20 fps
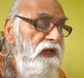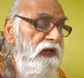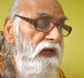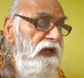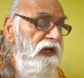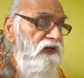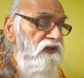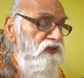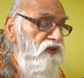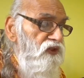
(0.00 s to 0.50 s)

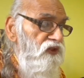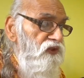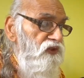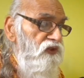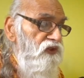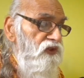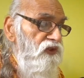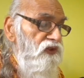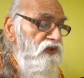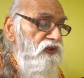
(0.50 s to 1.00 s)

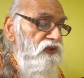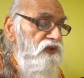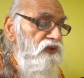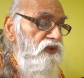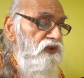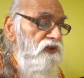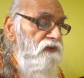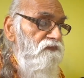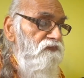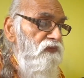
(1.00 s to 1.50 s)

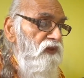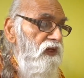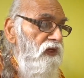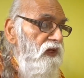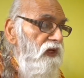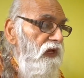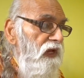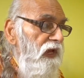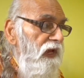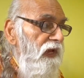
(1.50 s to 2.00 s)
existence,
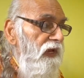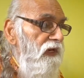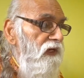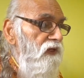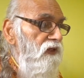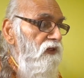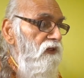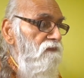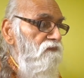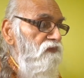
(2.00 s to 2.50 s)

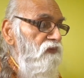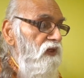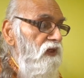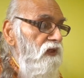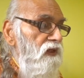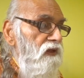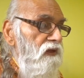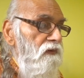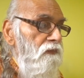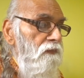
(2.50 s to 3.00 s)
and
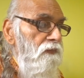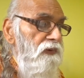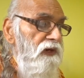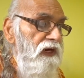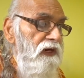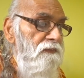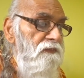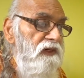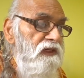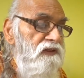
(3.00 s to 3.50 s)

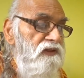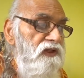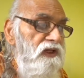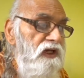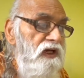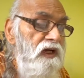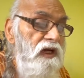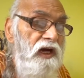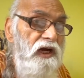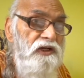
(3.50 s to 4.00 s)
Brahman, the
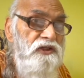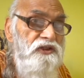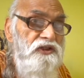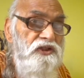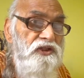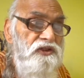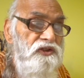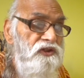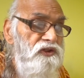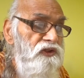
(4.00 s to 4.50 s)

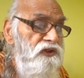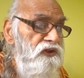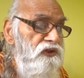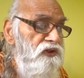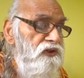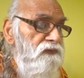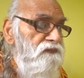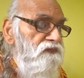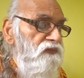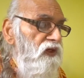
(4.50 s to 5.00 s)

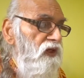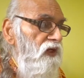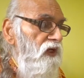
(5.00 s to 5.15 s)
consciousness.